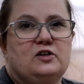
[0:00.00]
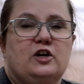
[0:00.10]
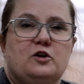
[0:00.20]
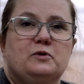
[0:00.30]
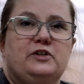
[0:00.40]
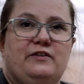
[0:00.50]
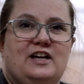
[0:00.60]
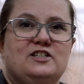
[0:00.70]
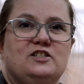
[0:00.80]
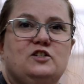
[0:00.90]
charitable
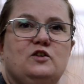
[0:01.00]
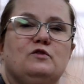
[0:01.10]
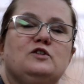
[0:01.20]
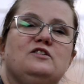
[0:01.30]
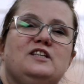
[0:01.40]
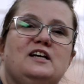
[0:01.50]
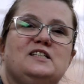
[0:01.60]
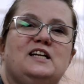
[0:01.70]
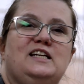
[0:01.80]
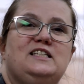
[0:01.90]
donation to for
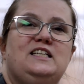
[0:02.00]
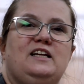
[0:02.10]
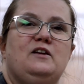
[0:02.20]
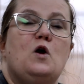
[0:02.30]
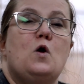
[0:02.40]
2018.